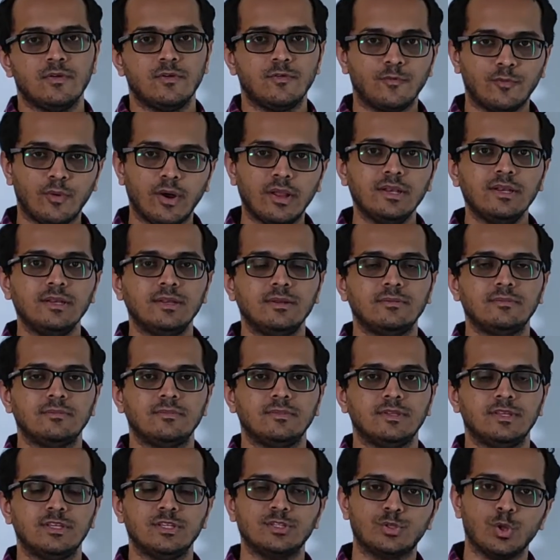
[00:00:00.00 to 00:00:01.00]
One
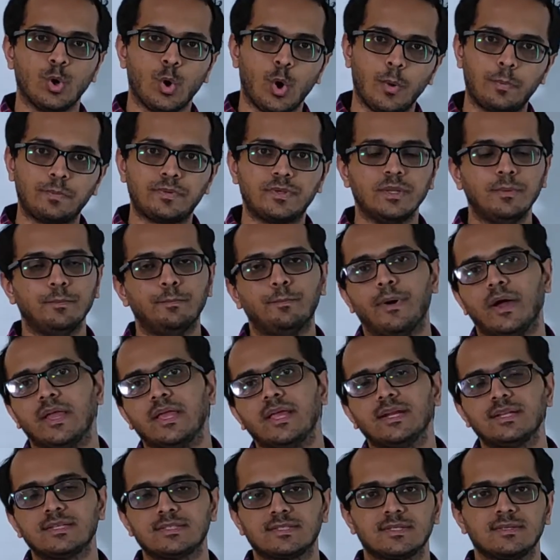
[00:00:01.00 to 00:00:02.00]
is the option
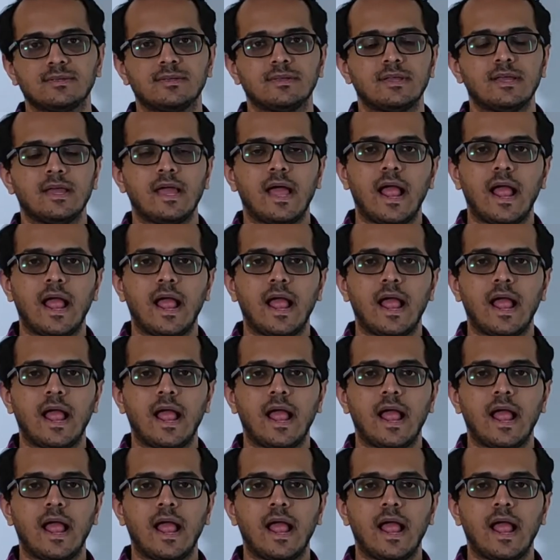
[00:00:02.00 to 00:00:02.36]
buyers